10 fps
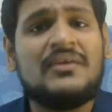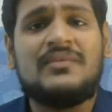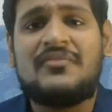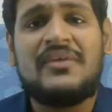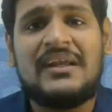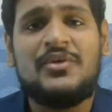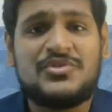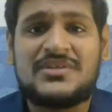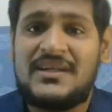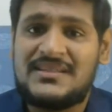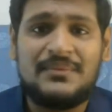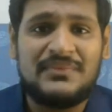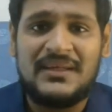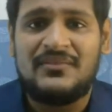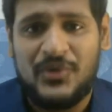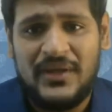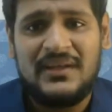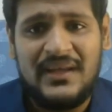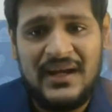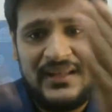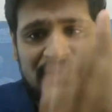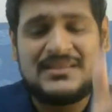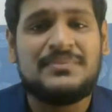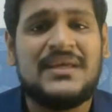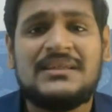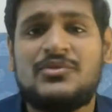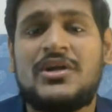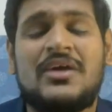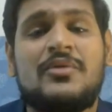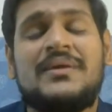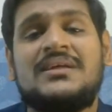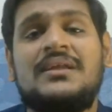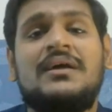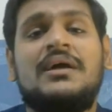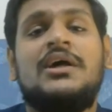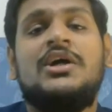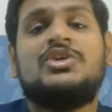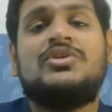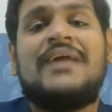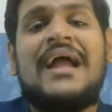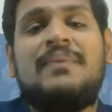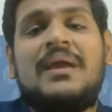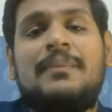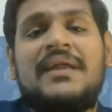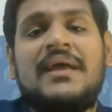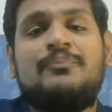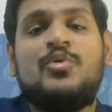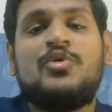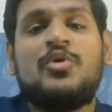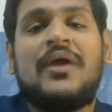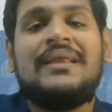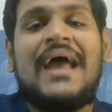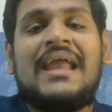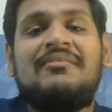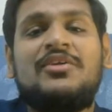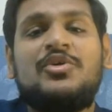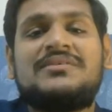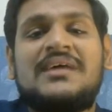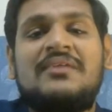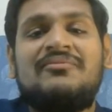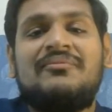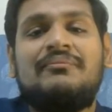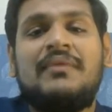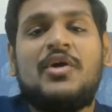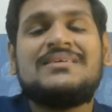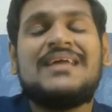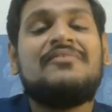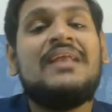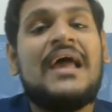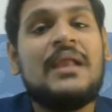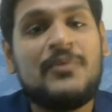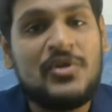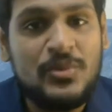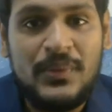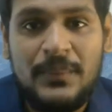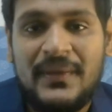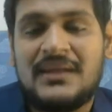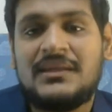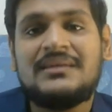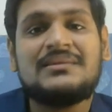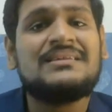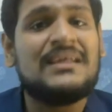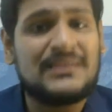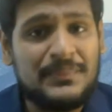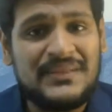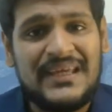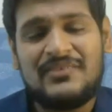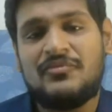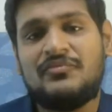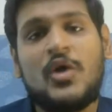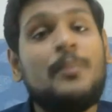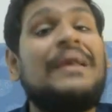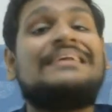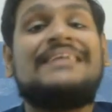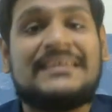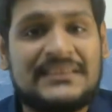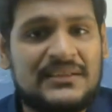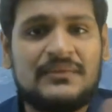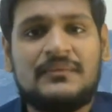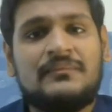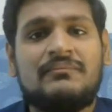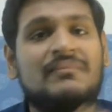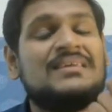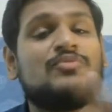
definitely you study something okay regarding the subjects whatever mentioned so that BE Tech book you can carry with yourself because that will help you to prepare the subject from basics means